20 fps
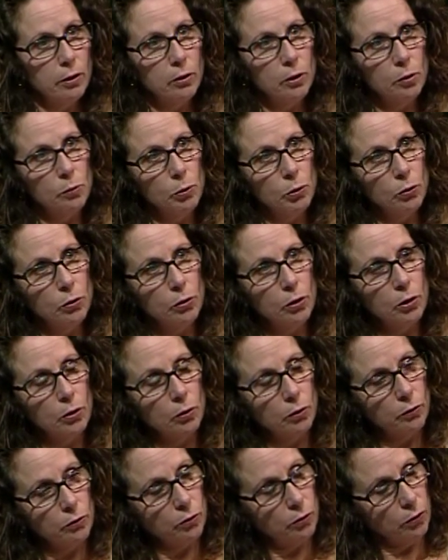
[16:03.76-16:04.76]
community
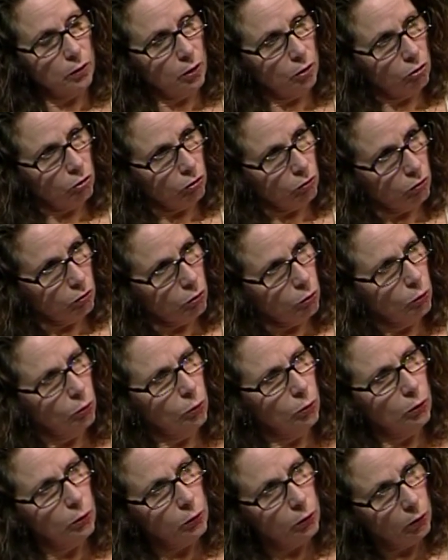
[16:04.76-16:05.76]
consultations. Who
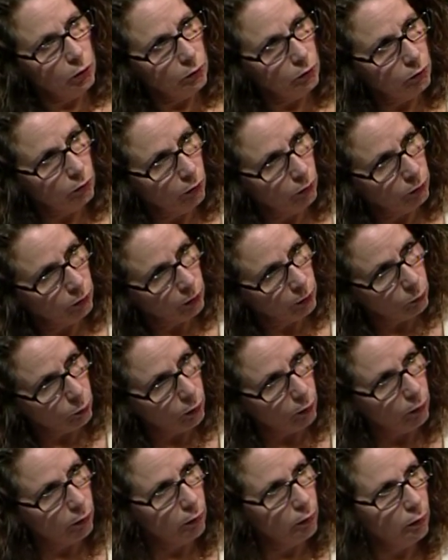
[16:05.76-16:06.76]
are you consulting
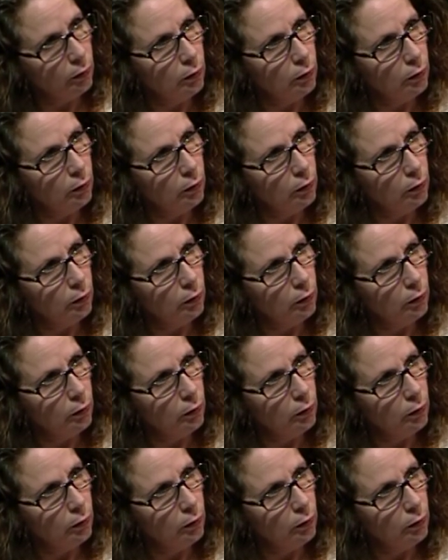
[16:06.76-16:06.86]
with?